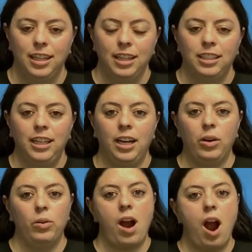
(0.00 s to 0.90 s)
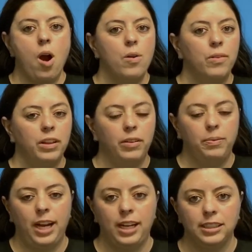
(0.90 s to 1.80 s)
Now, over the
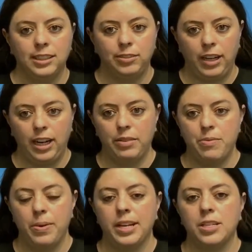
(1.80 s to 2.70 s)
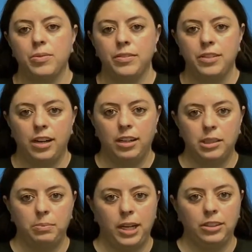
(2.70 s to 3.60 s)
past 5 weeks, we've talked
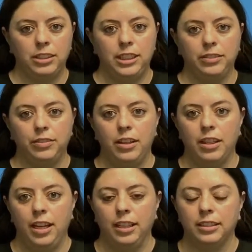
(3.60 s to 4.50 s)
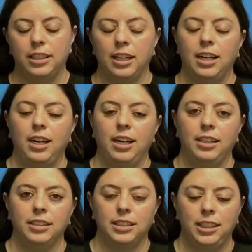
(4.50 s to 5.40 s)
about different things that God
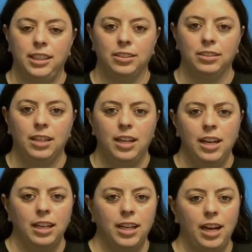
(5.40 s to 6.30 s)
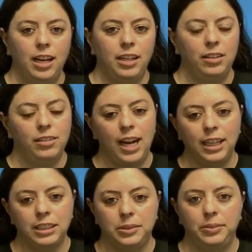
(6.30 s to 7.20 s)
has healed. God
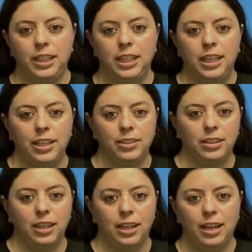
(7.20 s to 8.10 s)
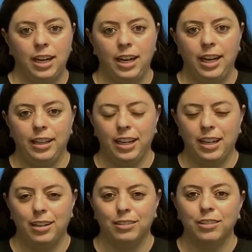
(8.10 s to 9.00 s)
last week healed a guy that
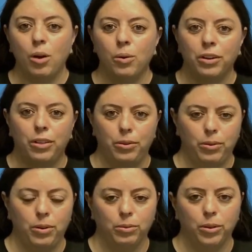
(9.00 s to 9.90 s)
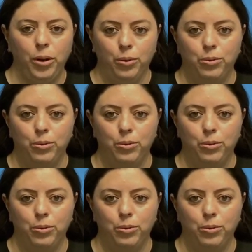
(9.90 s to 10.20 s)
got lowered through a roof.